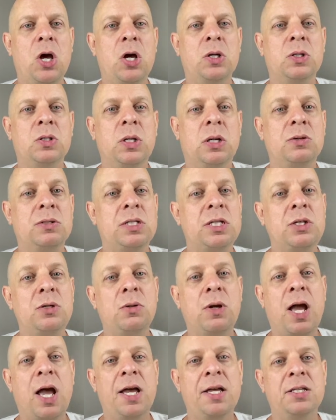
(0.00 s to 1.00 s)
So I'll see you
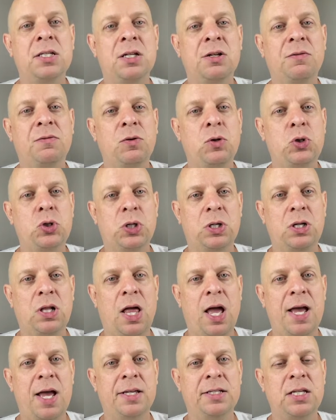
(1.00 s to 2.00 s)
guys in a future
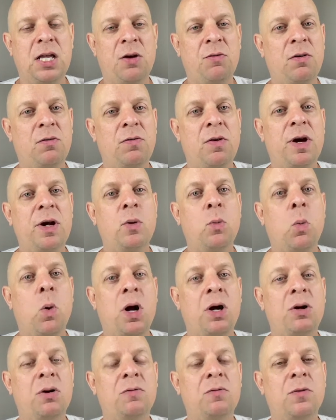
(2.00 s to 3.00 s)
class. Have a very
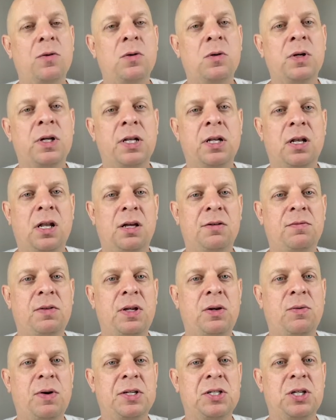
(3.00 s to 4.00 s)
wonderful and lovely
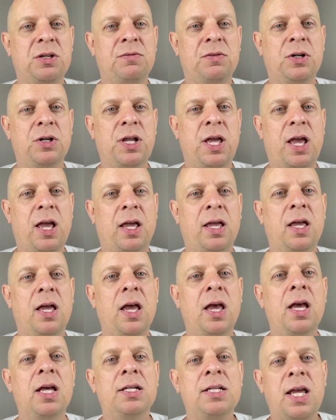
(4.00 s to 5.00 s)
rest of your day.
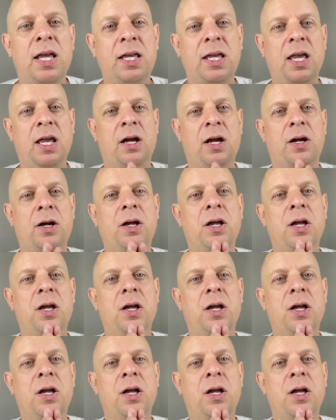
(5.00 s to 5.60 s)
Take care.